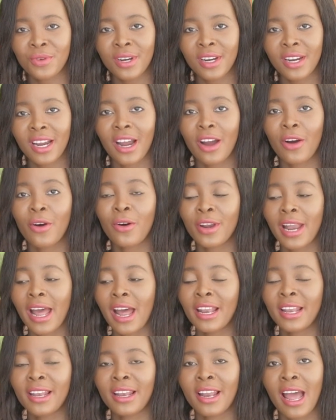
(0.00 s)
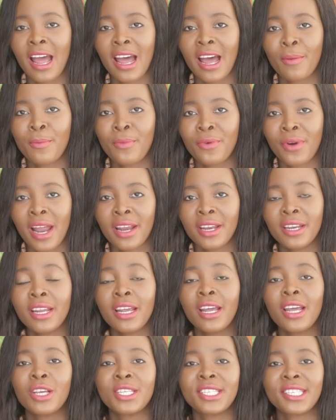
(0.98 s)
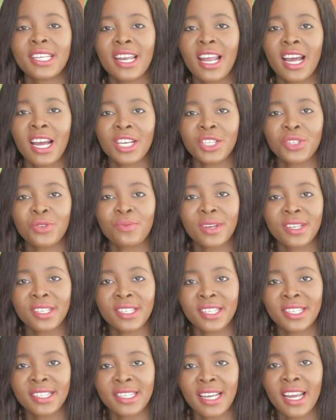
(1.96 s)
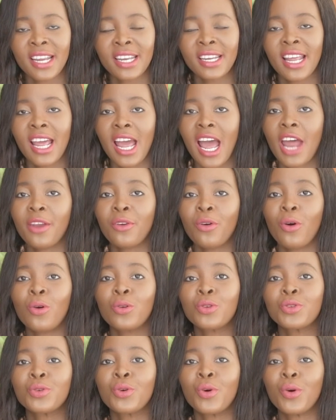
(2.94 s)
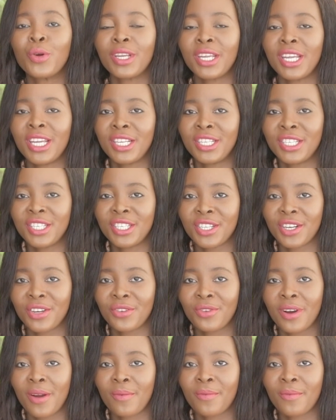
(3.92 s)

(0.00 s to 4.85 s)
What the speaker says: on her brand, Stella Customized Design, and also on Instagram.